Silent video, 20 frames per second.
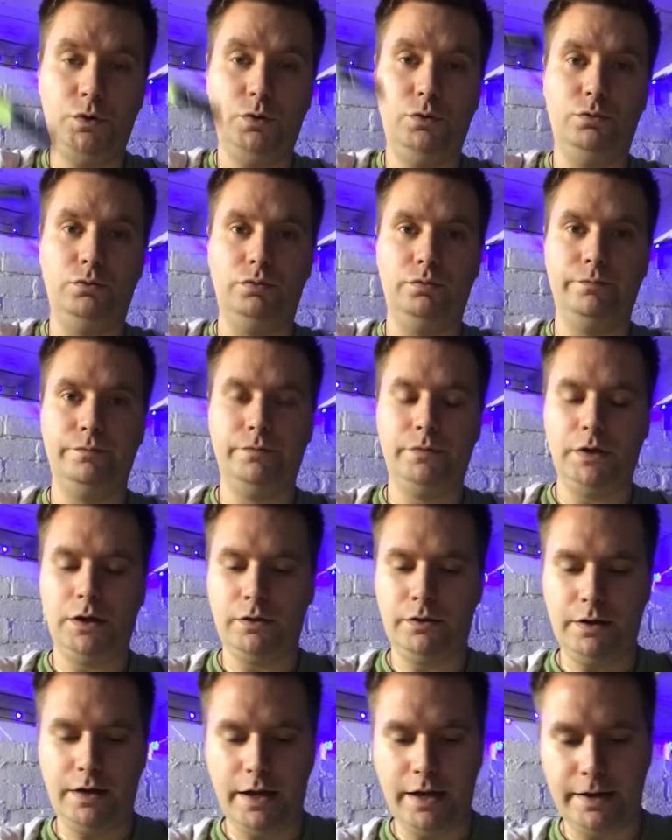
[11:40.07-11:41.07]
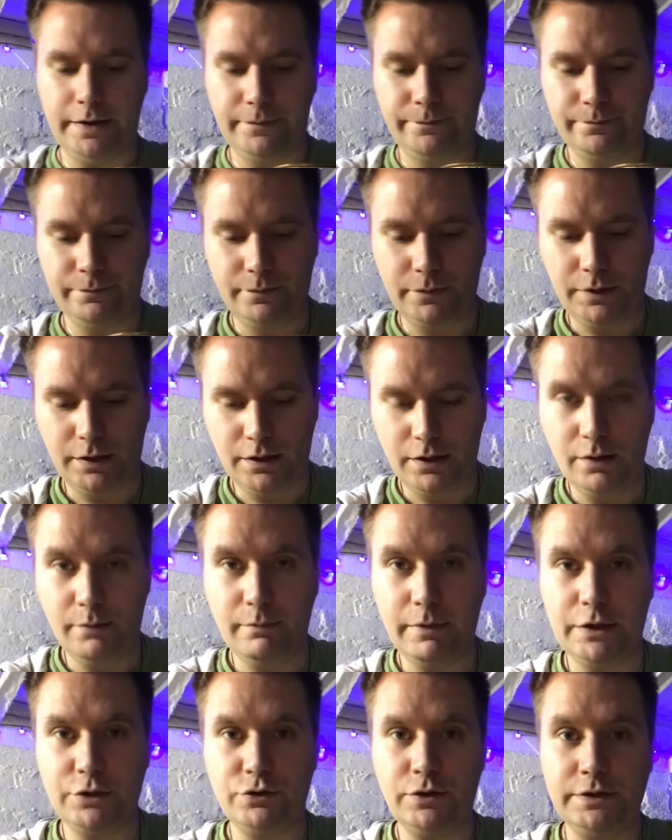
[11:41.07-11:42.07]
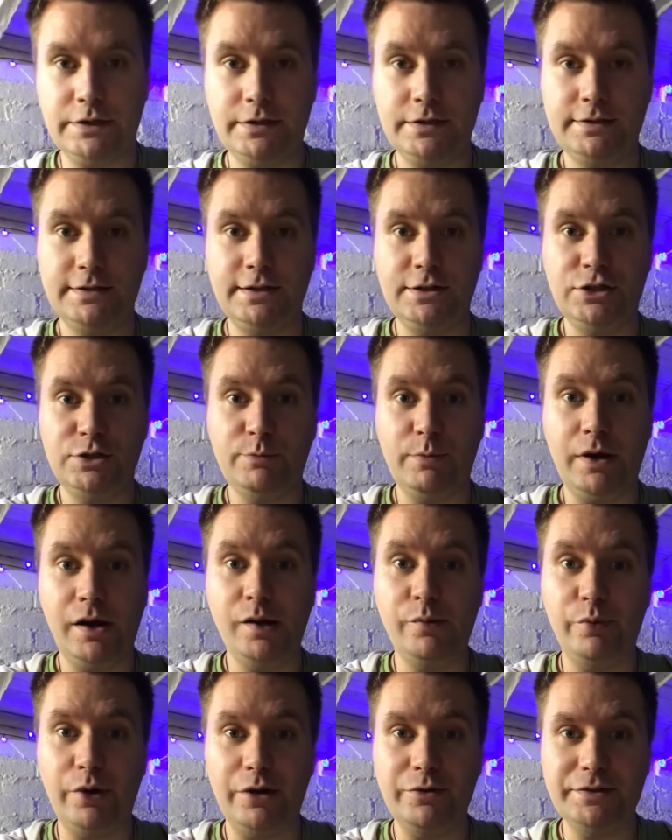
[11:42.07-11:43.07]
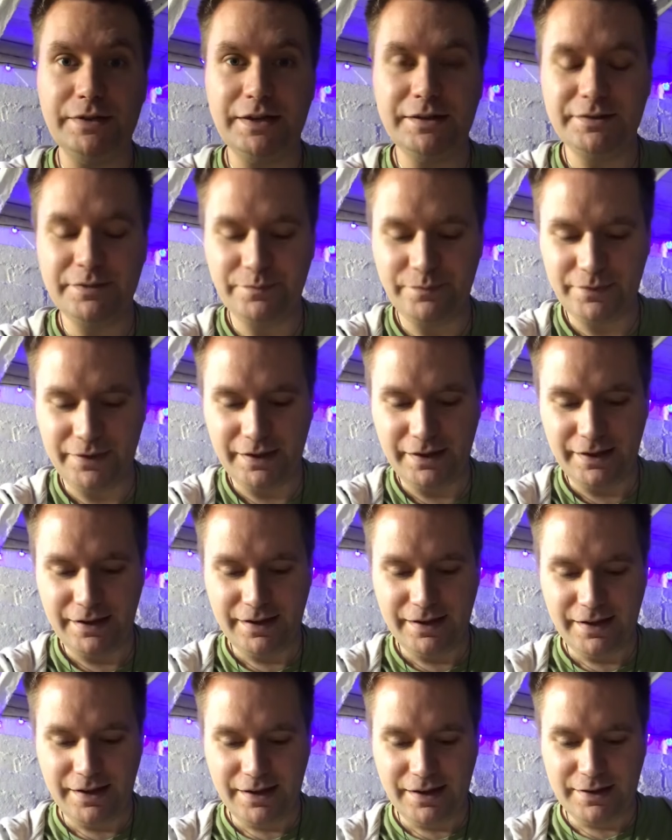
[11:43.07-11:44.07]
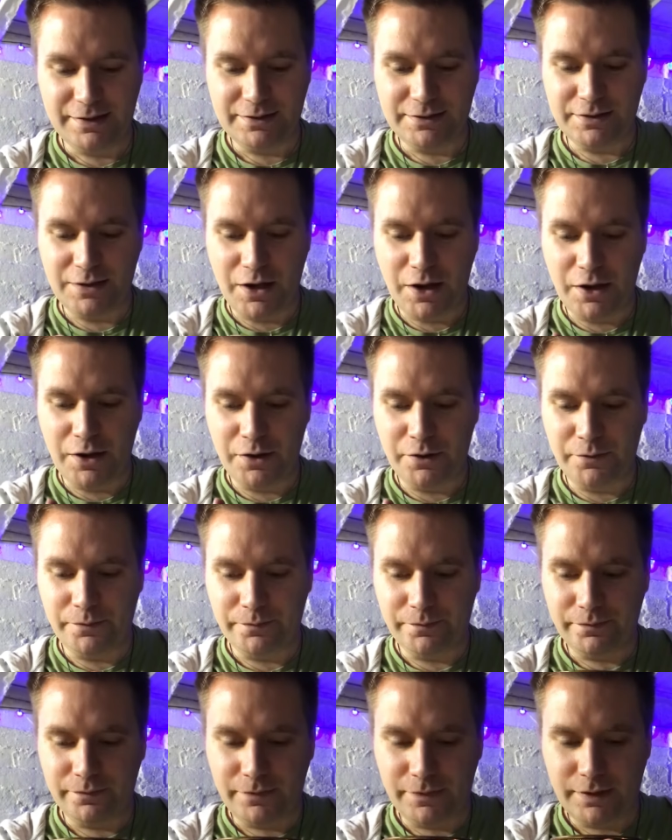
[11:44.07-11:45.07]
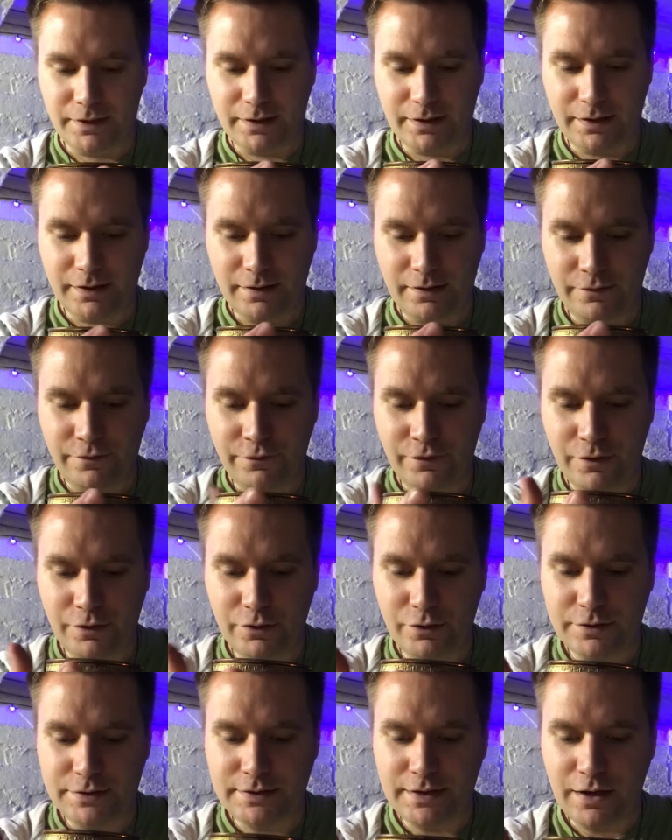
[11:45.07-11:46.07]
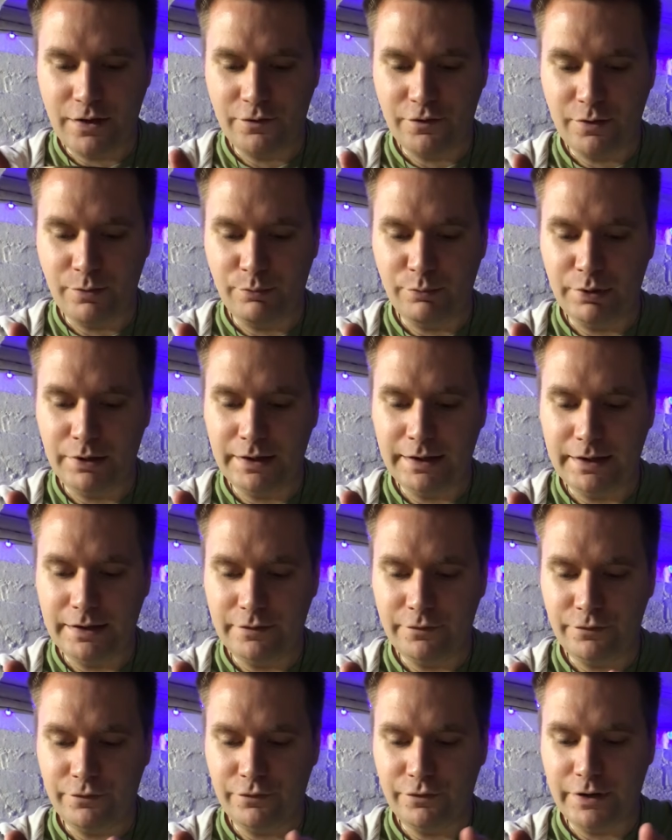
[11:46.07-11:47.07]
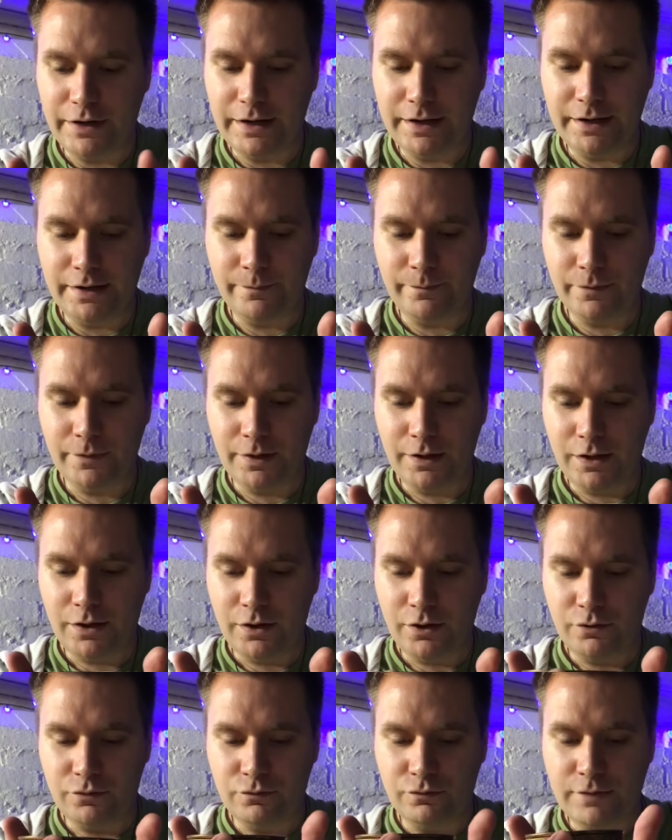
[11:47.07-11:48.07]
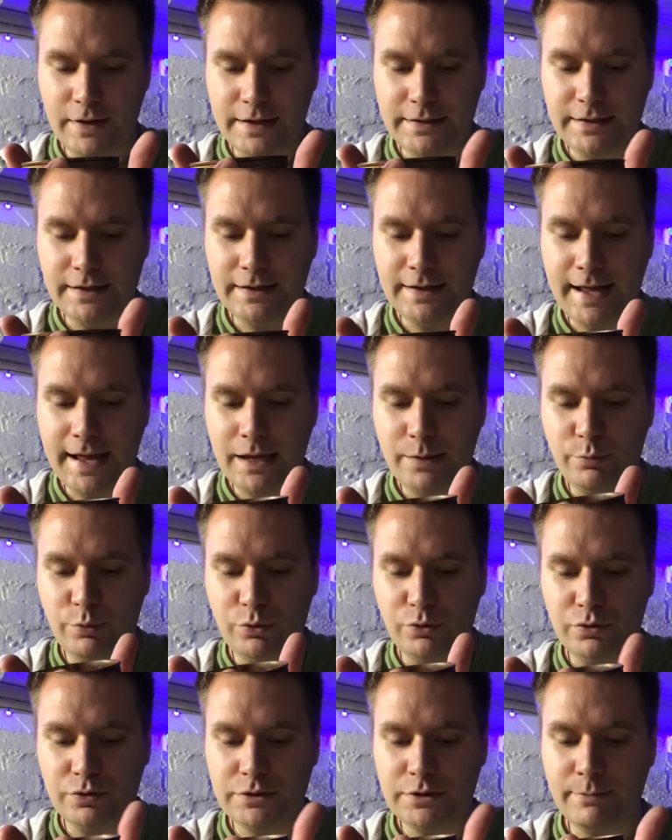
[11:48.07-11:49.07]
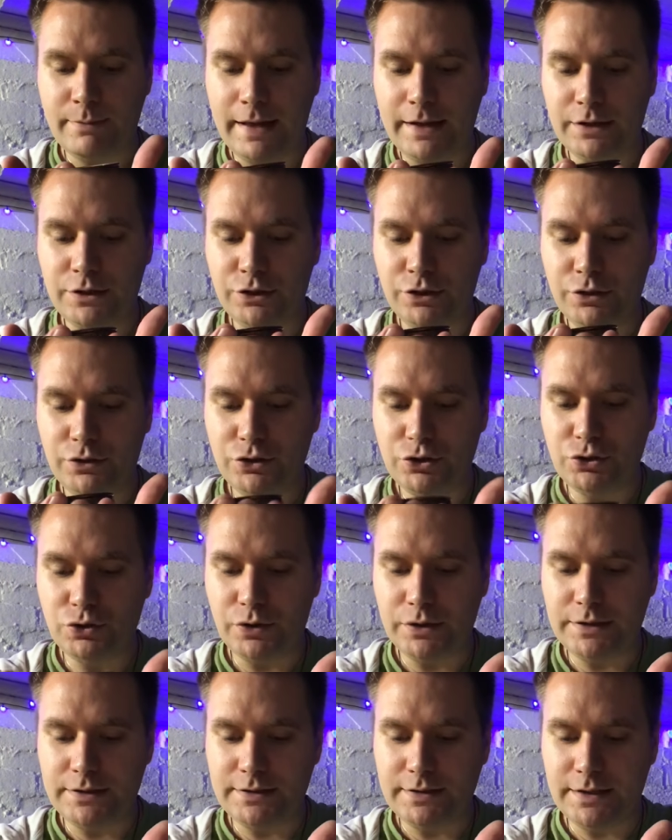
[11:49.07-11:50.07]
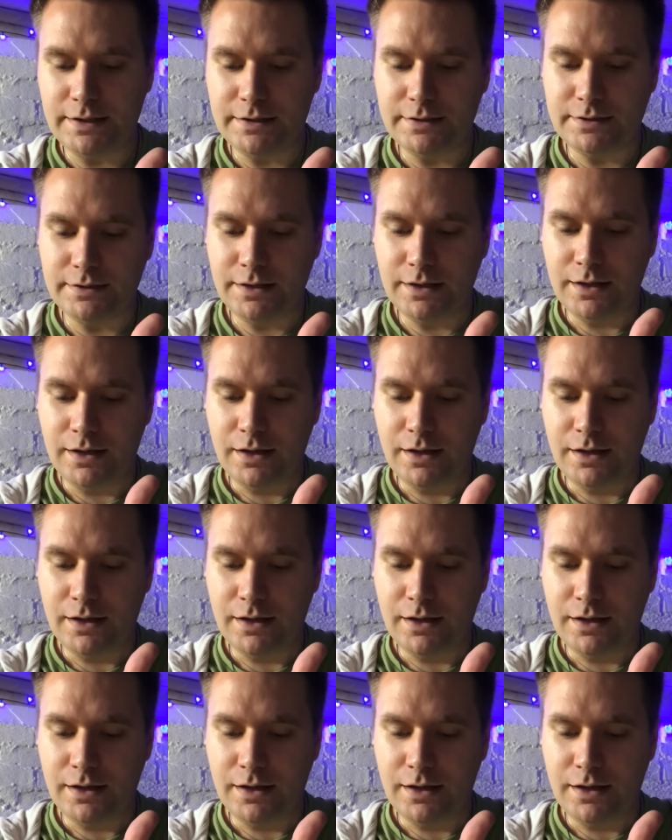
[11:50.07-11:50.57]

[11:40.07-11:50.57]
Oh, okay. Make sure I didn't singe my eyebrows then. So feel yourself completely free, ready and able to make new choices,